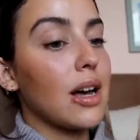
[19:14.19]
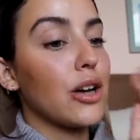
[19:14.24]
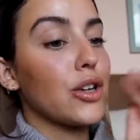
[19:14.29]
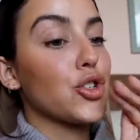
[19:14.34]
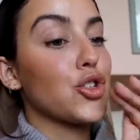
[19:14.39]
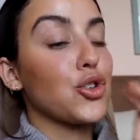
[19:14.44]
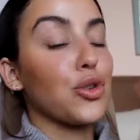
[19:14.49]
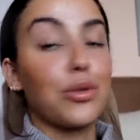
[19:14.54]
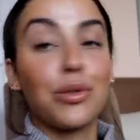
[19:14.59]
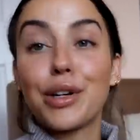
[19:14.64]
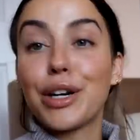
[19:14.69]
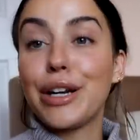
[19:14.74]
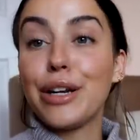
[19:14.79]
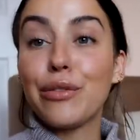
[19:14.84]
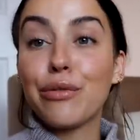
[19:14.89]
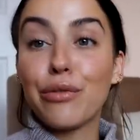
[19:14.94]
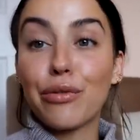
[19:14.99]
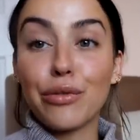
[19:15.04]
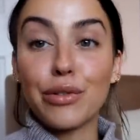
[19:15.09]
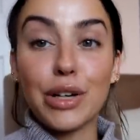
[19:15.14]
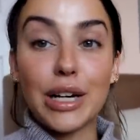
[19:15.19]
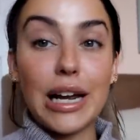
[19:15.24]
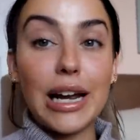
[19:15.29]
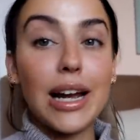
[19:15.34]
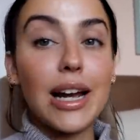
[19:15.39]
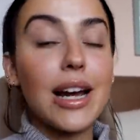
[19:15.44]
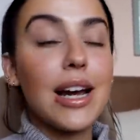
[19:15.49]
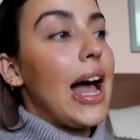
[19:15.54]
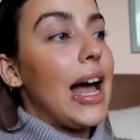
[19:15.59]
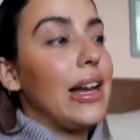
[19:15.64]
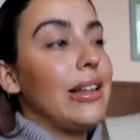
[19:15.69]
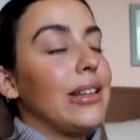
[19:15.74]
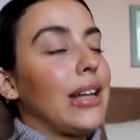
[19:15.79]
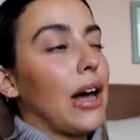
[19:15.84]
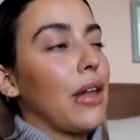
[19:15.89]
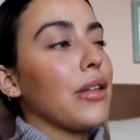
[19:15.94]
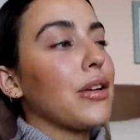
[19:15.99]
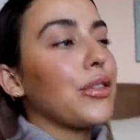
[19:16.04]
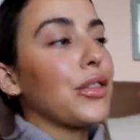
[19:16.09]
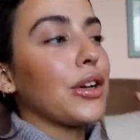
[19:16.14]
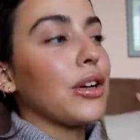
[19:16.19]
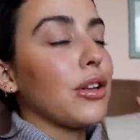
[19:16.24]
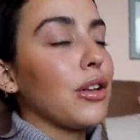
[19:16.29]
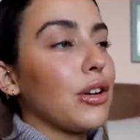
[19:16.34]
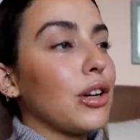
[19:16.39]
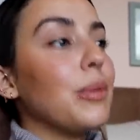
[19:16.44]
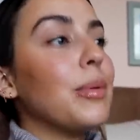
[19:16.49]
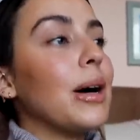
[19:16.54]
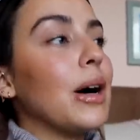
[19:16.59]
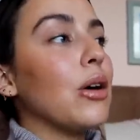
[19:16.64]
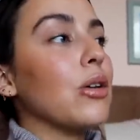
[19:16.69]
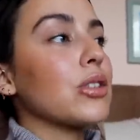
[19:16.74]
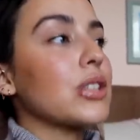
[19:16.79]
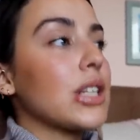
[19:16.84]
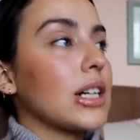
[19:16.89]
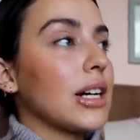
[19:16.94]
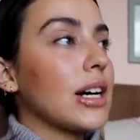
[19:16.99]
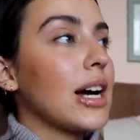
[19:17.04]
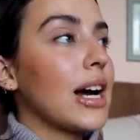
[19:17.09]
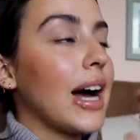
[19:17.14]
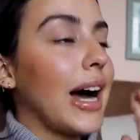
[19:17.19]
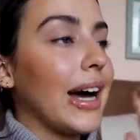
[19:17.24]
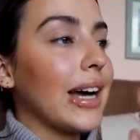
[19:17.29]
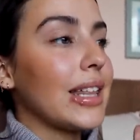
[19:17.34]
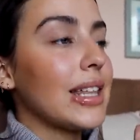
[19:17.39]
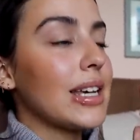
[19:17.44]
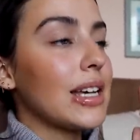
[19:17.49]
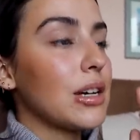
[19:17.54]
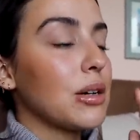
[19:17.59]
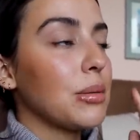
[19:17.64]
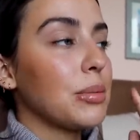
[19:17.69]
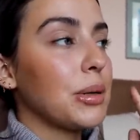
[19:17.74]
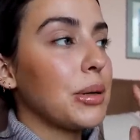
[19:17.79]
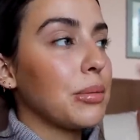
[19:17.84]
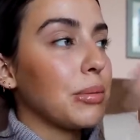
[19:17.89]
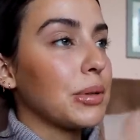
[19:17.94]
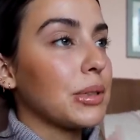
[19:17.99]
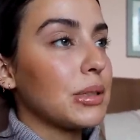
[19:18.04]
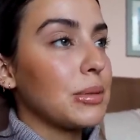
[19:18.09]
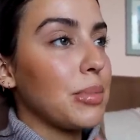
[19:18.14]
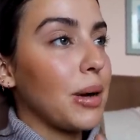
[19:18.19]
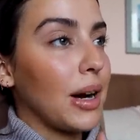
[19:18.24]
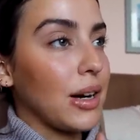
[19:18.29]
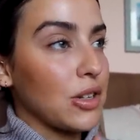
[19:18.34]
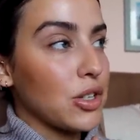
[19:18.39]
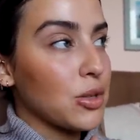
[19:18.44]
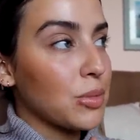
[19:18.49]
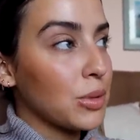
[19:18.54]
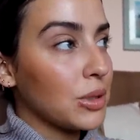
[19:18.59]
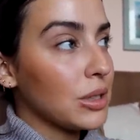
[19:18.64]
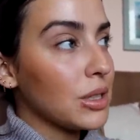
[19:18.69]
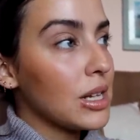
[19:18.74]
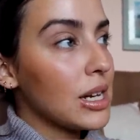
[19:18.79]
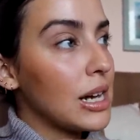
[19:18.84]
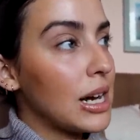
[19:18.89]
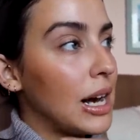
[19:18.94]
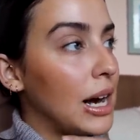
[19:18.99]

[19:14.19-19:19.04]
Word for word: screen free and now that they're a little bit older I think it'll be really possible